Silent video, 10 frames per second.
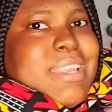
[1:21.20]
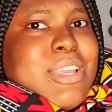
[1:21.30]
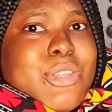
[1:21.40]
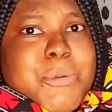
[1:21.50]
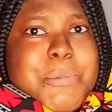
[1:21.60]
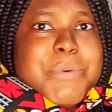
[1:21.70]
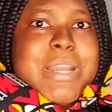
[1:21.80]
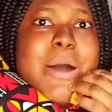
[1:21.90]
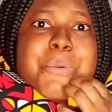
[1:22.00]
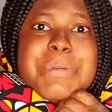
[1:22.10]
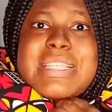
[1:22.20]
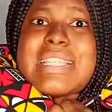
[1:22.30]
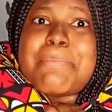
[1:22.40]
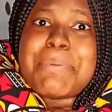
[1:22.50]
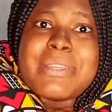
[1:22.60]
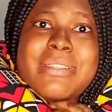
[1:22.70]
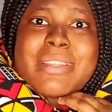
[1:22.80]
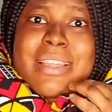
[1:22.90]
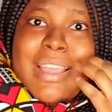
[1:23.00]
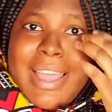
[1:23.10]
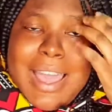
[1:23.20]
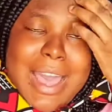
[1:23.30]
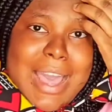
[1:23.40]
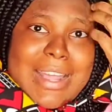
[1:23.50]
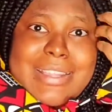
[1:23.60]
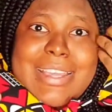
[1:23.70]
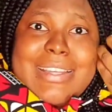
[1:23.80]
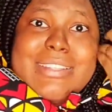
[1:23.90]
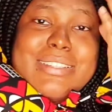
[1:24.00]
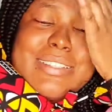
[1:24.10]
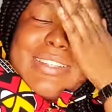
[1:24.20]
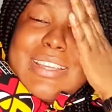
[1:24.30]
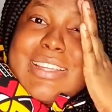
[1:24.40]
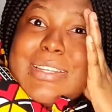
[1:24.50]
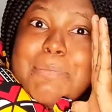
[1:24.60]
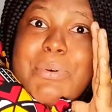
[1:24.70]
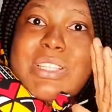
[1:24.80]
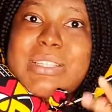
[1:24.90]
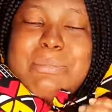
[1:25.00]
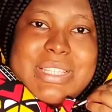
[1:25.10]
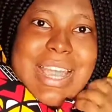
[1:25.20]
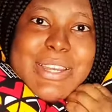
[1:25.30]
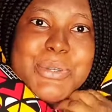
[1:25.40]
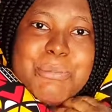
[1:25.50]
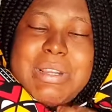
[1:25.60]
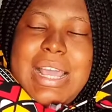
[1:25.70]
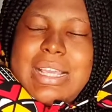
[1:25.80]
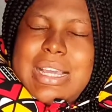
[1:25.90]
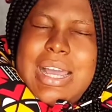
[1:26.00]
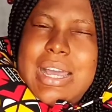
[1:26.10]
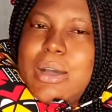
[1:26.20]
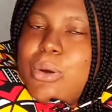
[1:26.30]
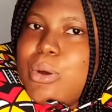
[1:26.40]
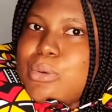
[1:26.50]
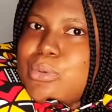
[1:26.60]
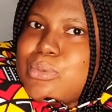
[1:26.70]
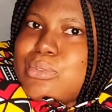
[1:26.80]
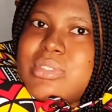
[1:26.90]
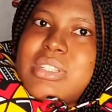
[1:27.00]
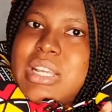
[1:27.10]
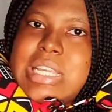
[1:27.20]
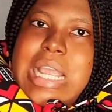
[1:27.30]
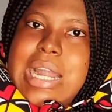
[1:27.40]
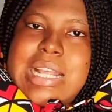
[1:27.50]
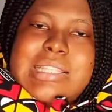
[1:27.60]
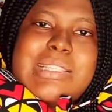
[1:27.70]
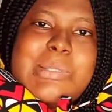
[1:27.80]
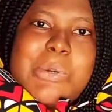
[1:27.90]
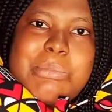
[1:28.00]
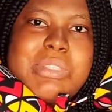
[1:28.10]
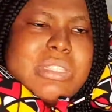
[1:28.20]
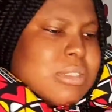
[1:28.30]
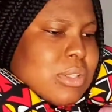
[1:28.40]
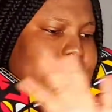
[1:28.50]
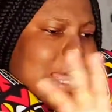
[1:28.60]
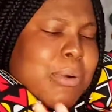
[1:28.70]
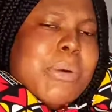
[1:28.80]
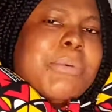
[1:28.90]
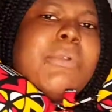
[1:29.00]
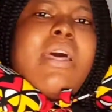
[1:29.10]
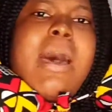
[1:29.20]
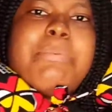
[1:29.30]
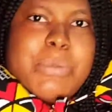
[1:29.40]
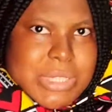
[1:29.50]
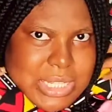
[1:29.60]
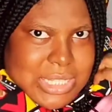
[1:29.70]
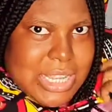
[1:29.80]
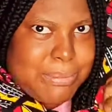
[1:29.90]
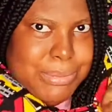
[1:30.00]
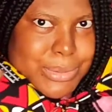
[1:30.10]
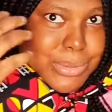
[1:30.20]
Many people that will be sleeping, and then the person beside you will be like, "Uncle, you are resting on me." That one will not happen with this neck pillow.